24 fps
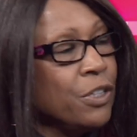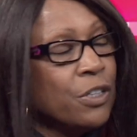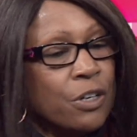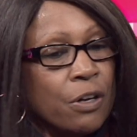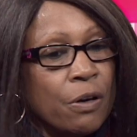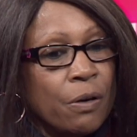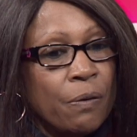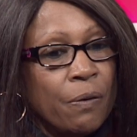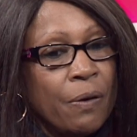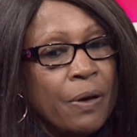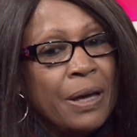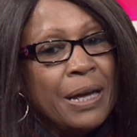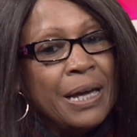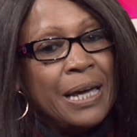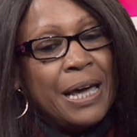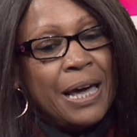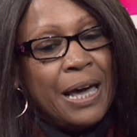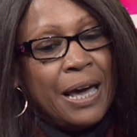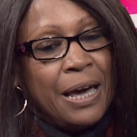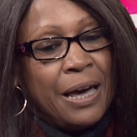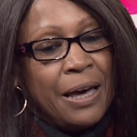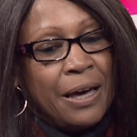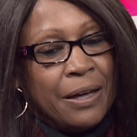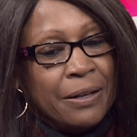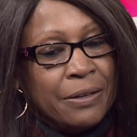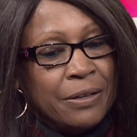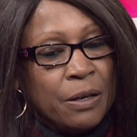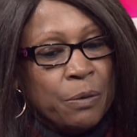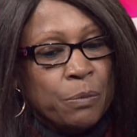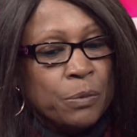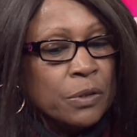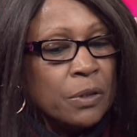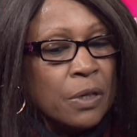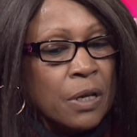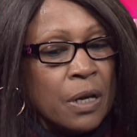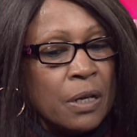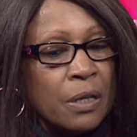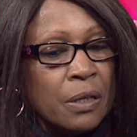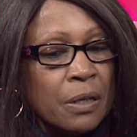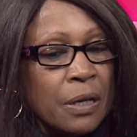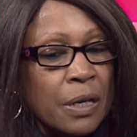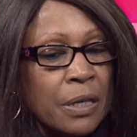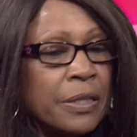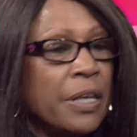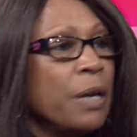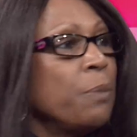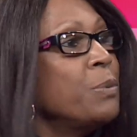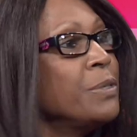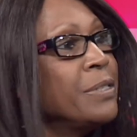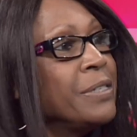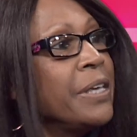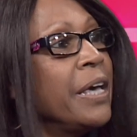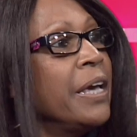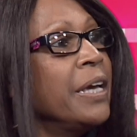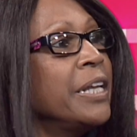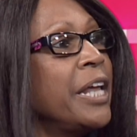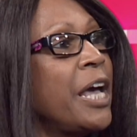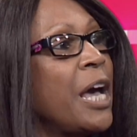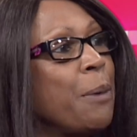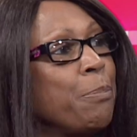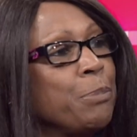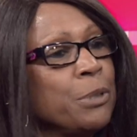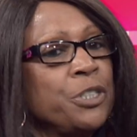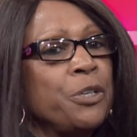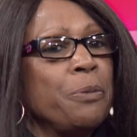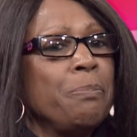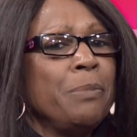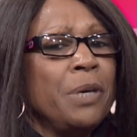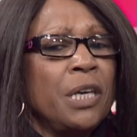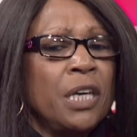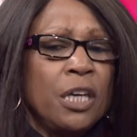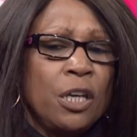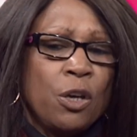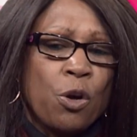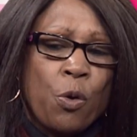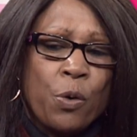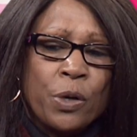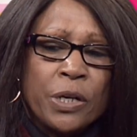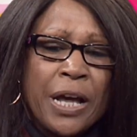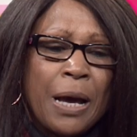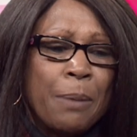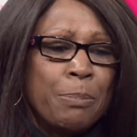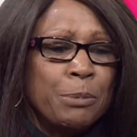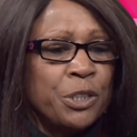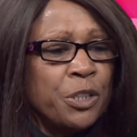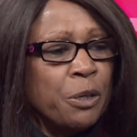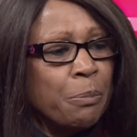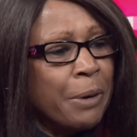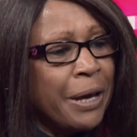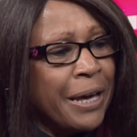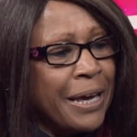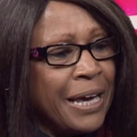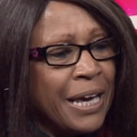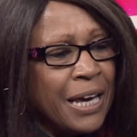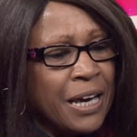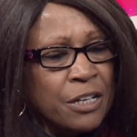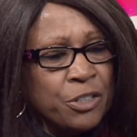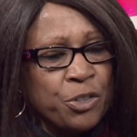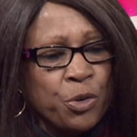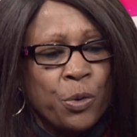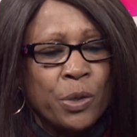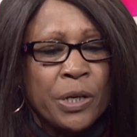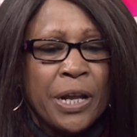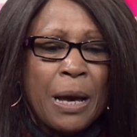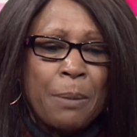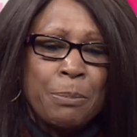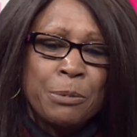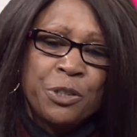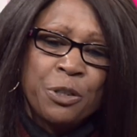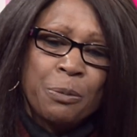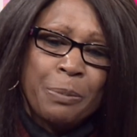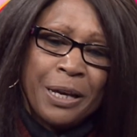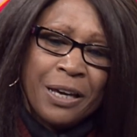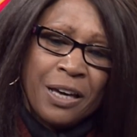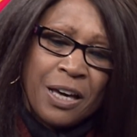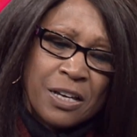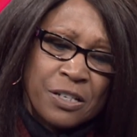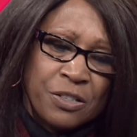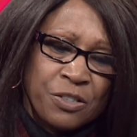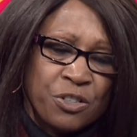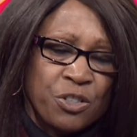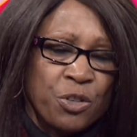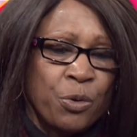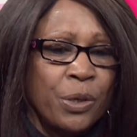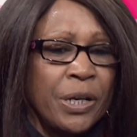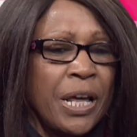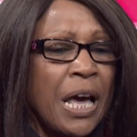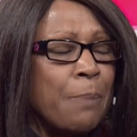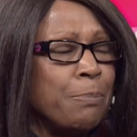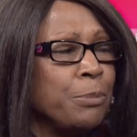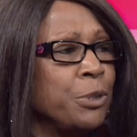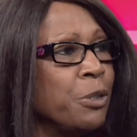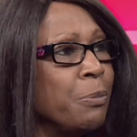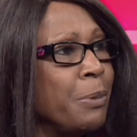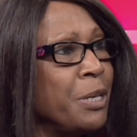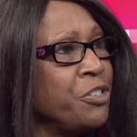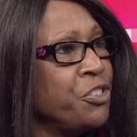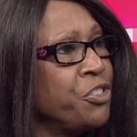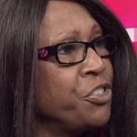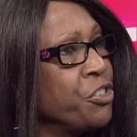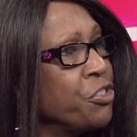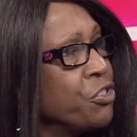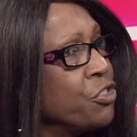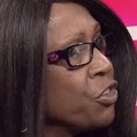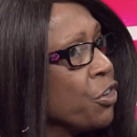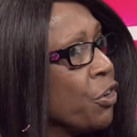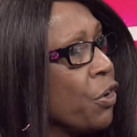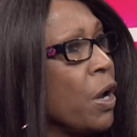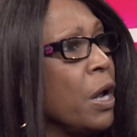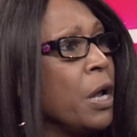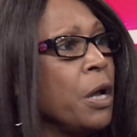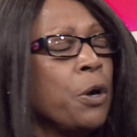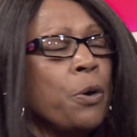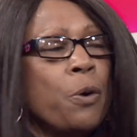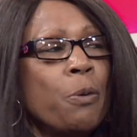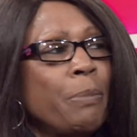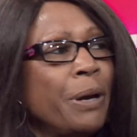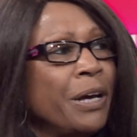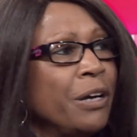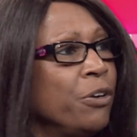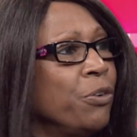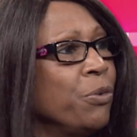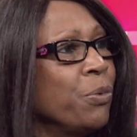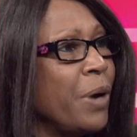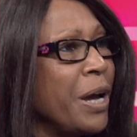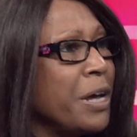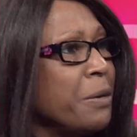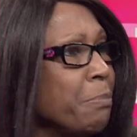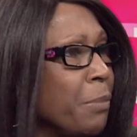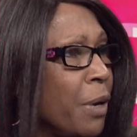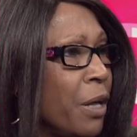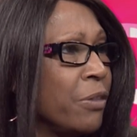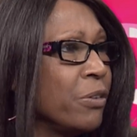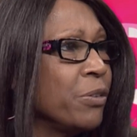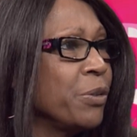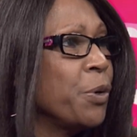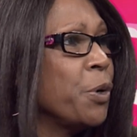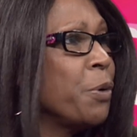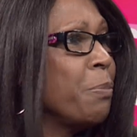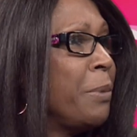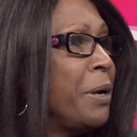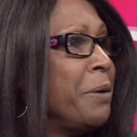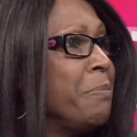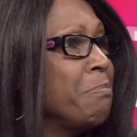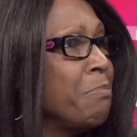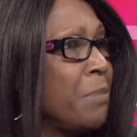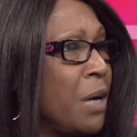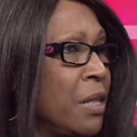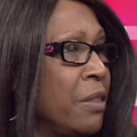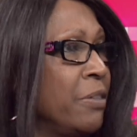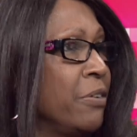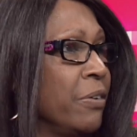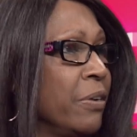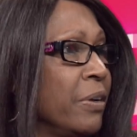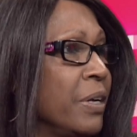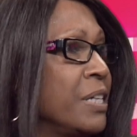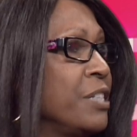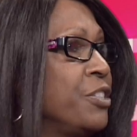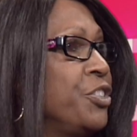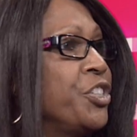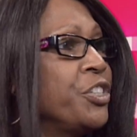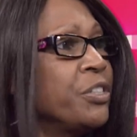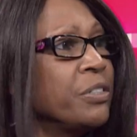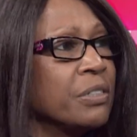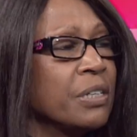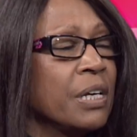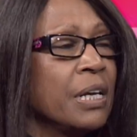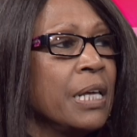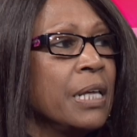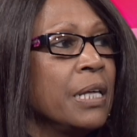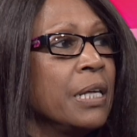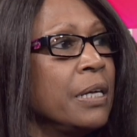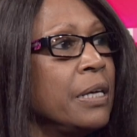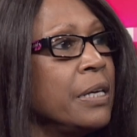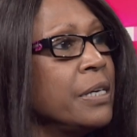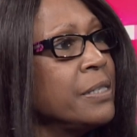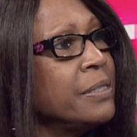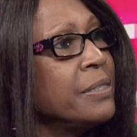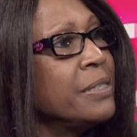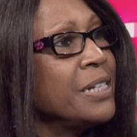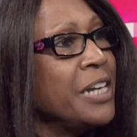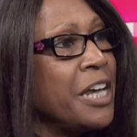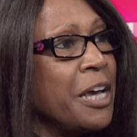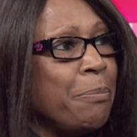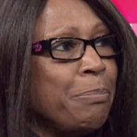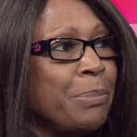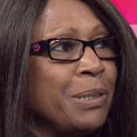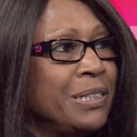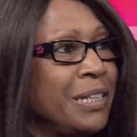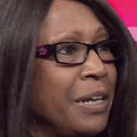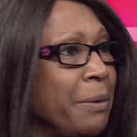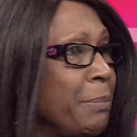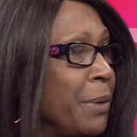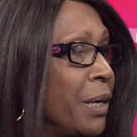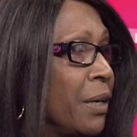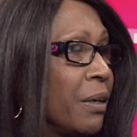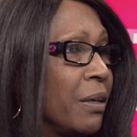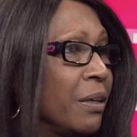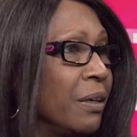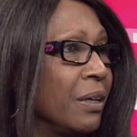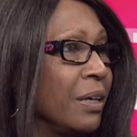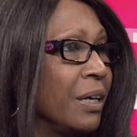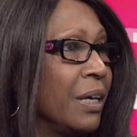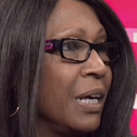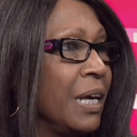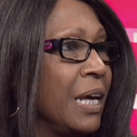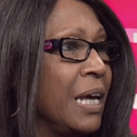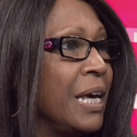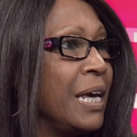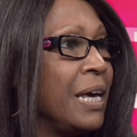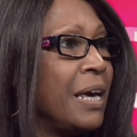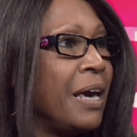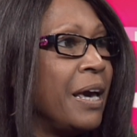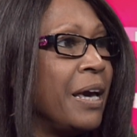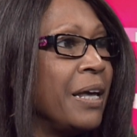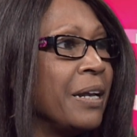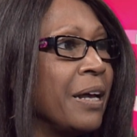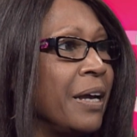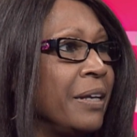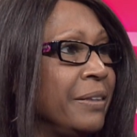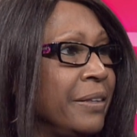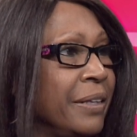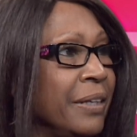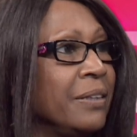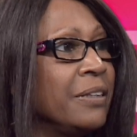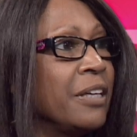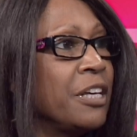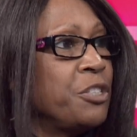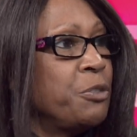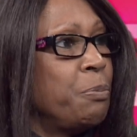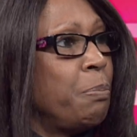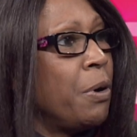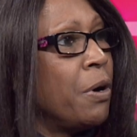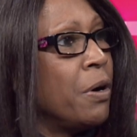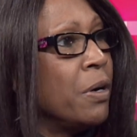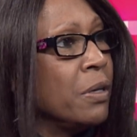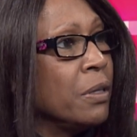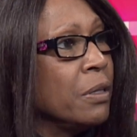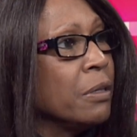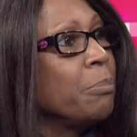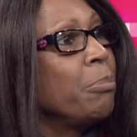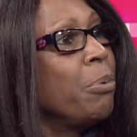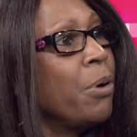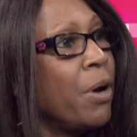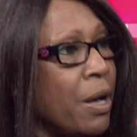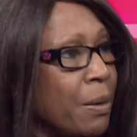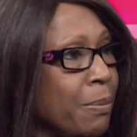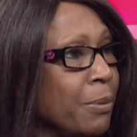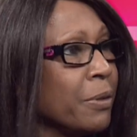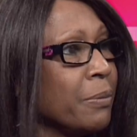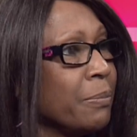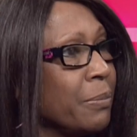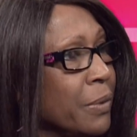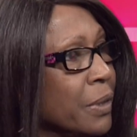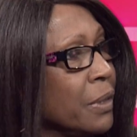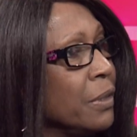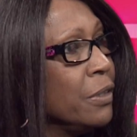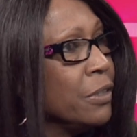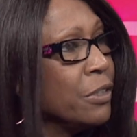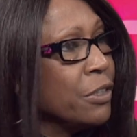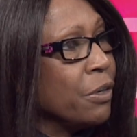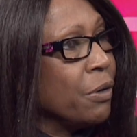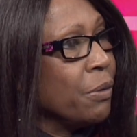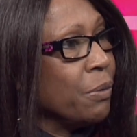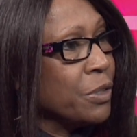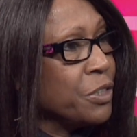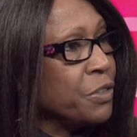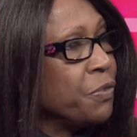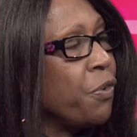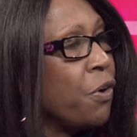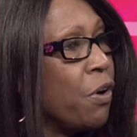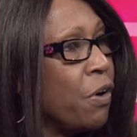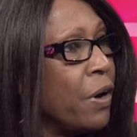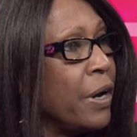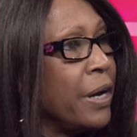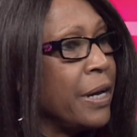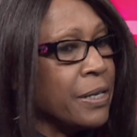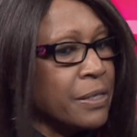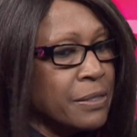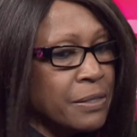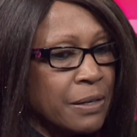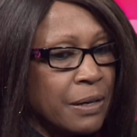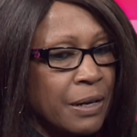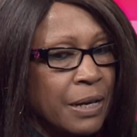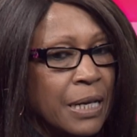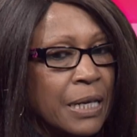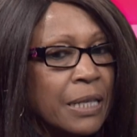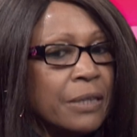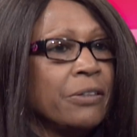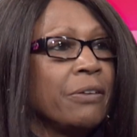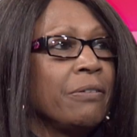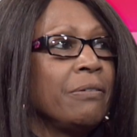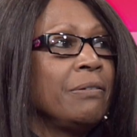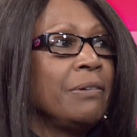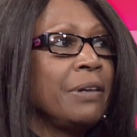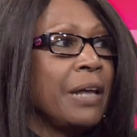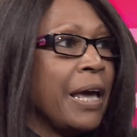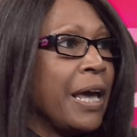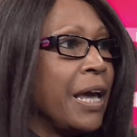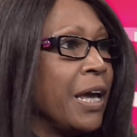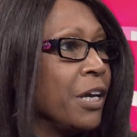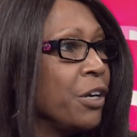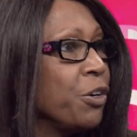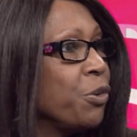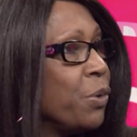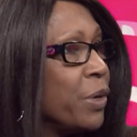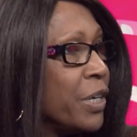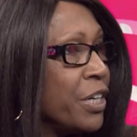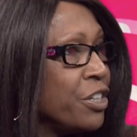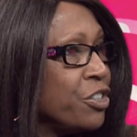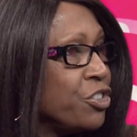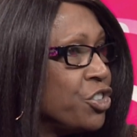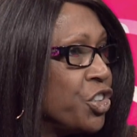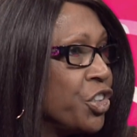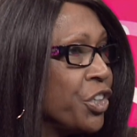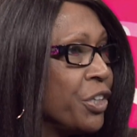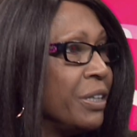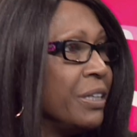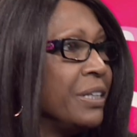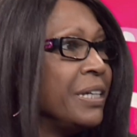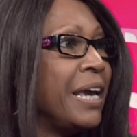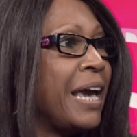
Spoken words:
you know. And, and they would say it happened to me, or it happened to my aunt, or it happened to my cousin, or it happened to my sister, or my grandmother, or my mother. It's an epidemic. And I think that's part of the problem, you know, as far as the language, the